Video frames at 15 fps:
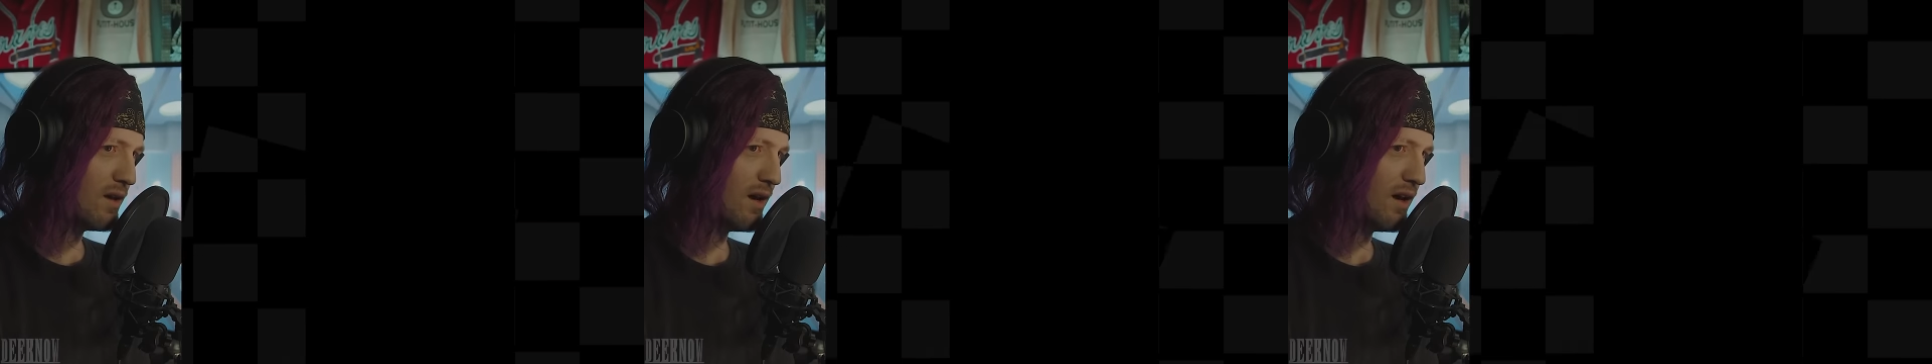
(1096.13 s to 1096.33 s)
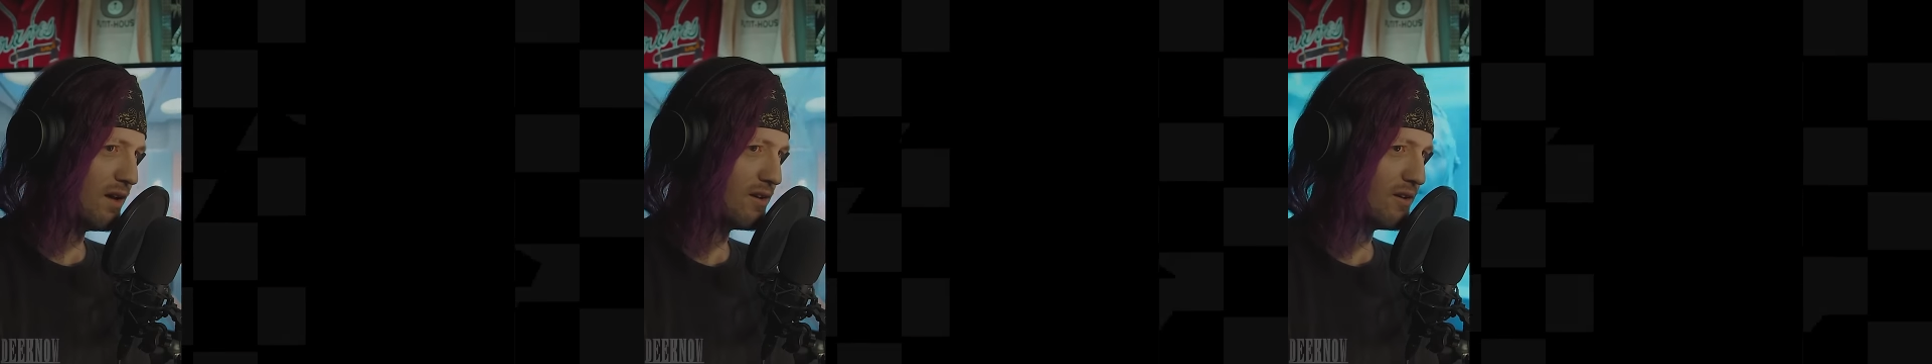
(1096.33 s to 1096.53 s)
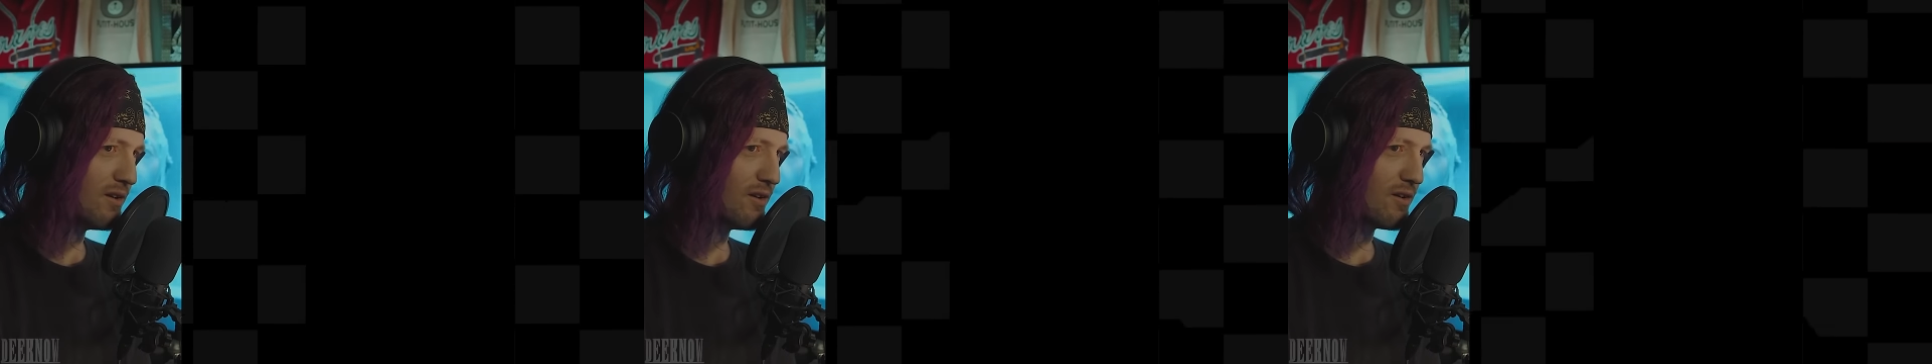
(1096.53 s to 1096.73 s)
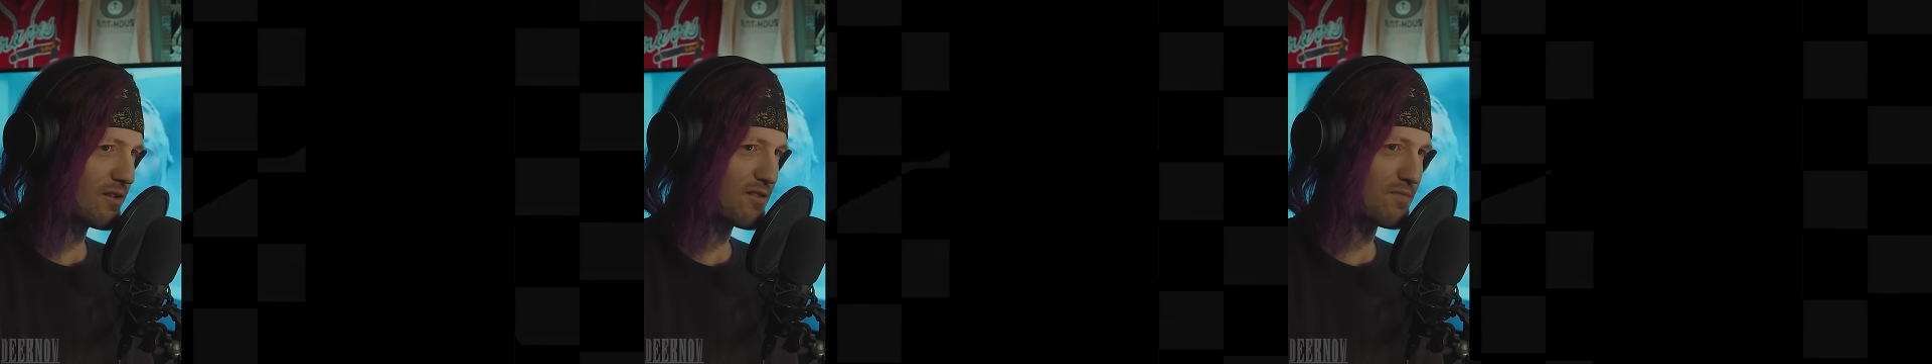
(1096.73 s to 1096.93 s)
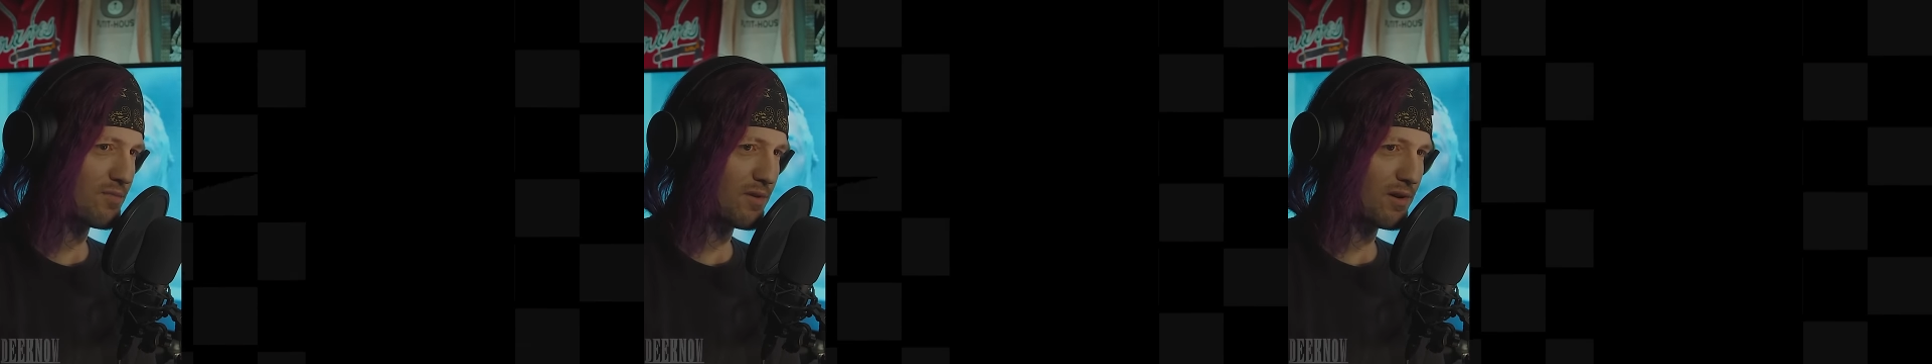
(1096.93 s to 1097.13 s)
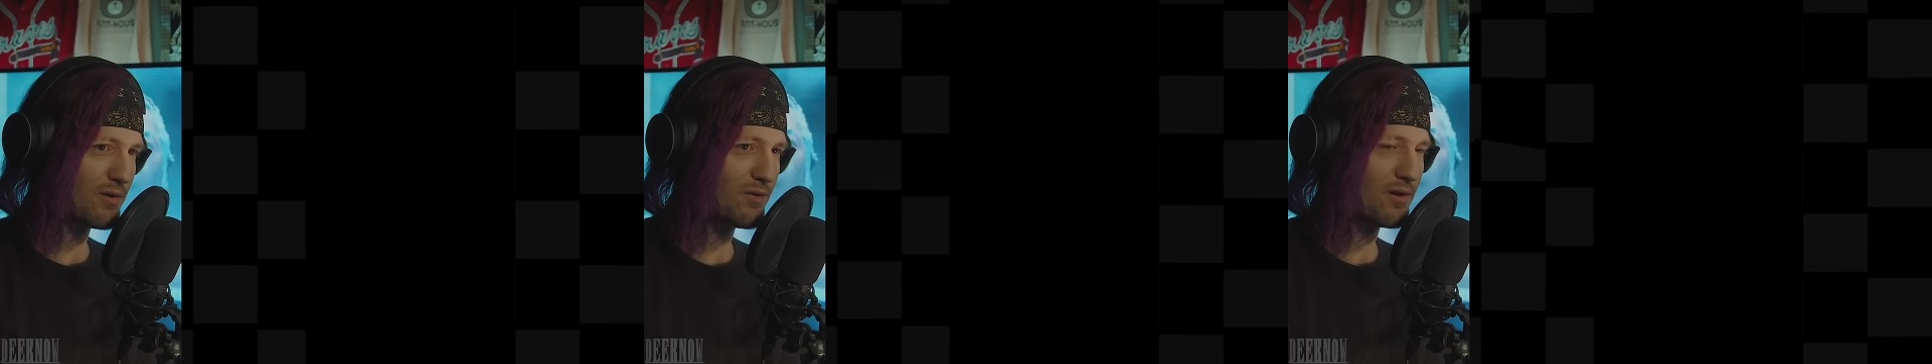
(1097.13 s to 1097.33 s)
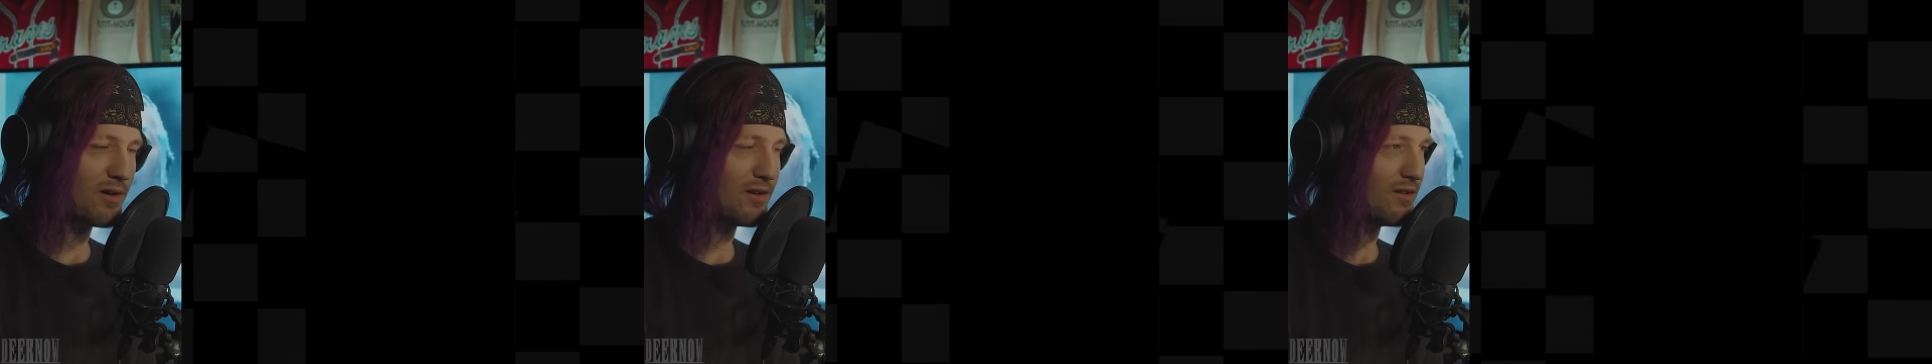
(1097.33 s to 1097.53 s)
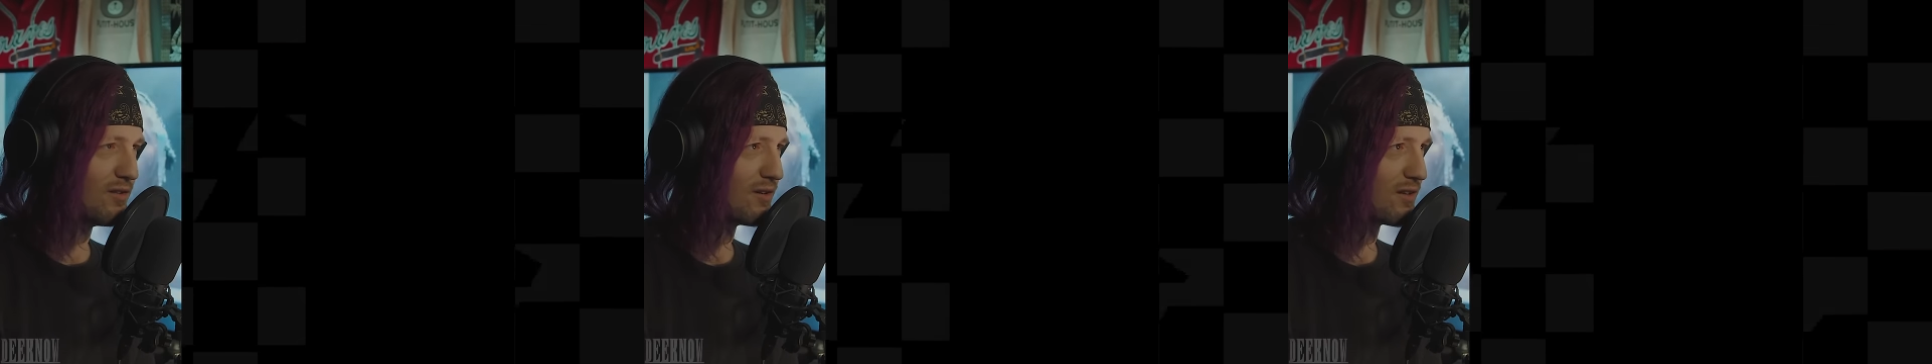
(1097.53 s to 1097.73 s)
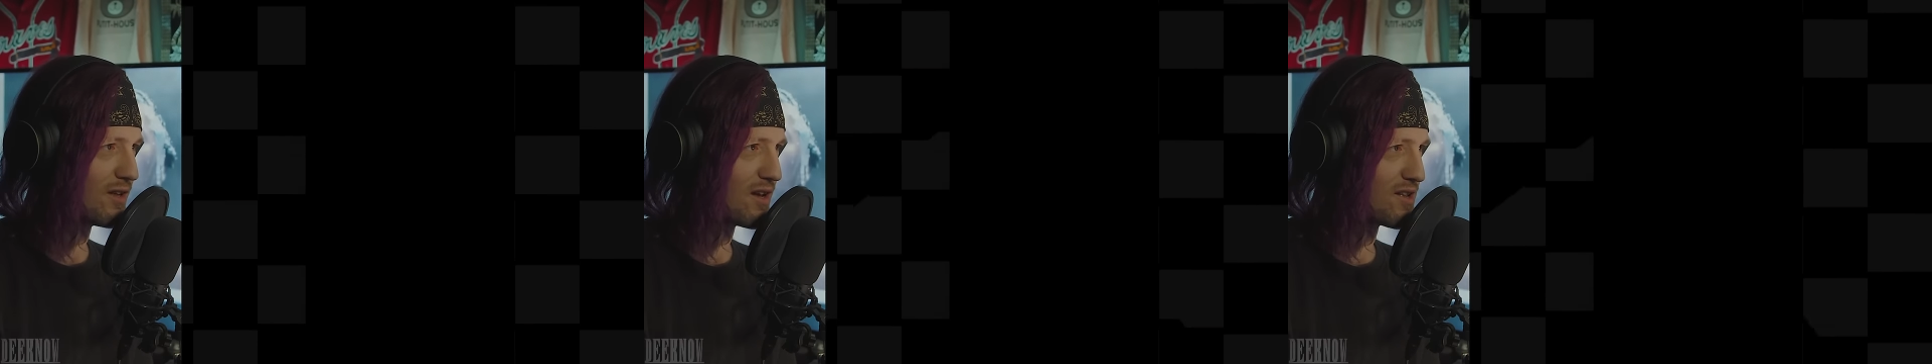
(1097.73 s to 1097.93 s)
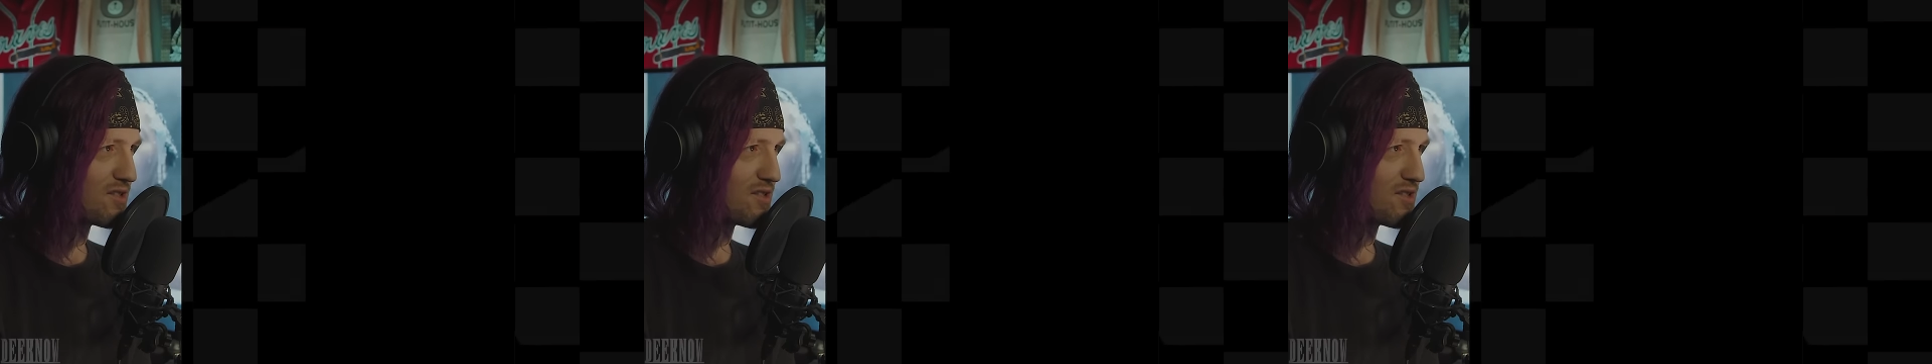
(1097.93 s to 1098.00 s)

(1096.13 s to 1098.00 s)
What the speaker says: I don't know, it's pretty weird. It looked like